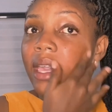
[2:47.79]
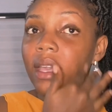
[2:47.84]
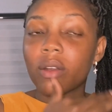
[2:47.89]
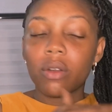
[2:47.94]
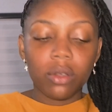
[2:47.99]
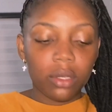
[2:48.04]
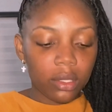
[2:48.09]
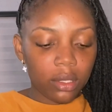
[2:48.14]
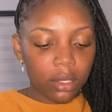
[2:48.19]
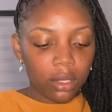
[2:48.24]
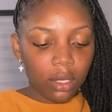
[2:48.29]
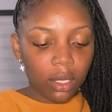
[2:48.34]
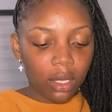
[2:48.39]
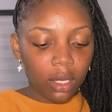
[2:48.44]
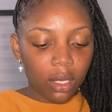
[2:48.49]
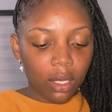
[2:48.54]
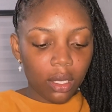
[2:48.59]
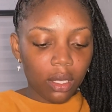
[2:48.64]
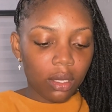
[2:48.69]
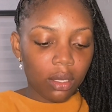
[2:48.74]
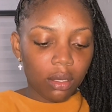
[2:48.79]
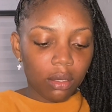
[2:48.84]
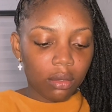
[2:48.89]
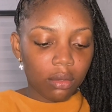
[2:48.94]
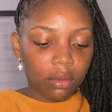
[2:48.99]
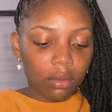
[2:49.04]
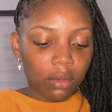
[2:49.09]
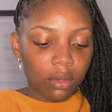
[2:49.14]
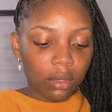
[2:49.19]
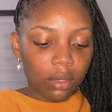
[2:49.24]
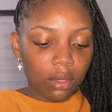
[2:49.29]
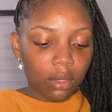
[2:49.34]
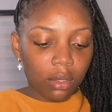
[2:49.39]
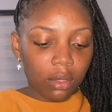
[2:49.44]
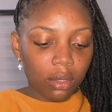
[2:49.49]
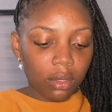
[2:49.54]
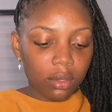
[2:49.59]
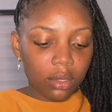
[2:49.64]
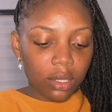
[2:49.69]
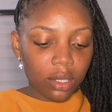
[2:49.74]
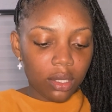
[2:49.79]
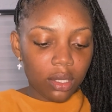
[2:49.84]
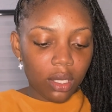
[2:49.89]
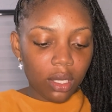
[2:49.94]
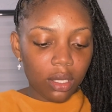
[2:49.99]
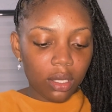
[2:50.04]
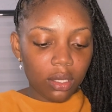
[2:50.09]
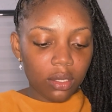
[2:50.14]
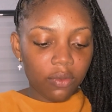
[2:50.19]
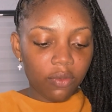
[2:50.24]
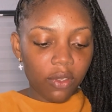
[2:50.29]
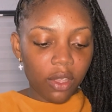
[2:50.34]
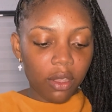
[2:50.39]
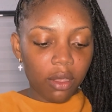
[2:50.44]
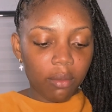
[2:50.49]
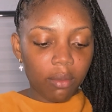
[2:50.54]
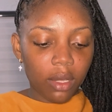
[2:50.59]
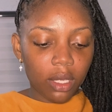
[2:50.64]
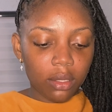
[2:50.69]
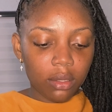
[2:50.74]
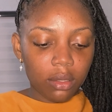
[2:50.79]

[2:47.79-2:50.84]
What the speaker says: because this thing is very matte.